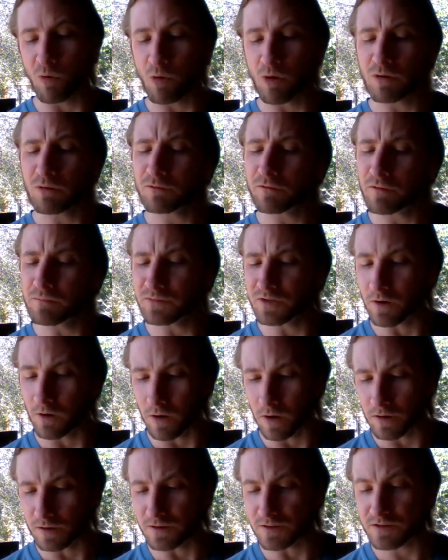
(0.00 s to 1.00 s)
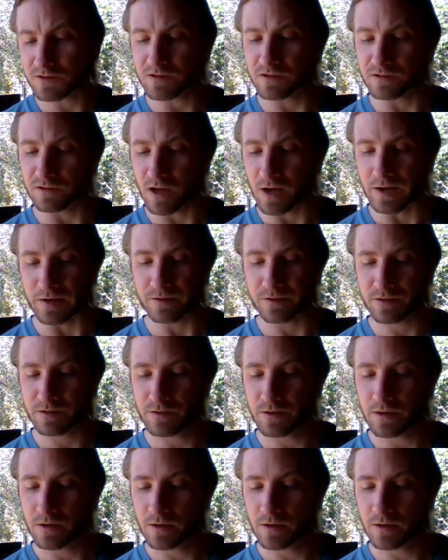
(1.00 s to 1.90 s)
or from darkness to light,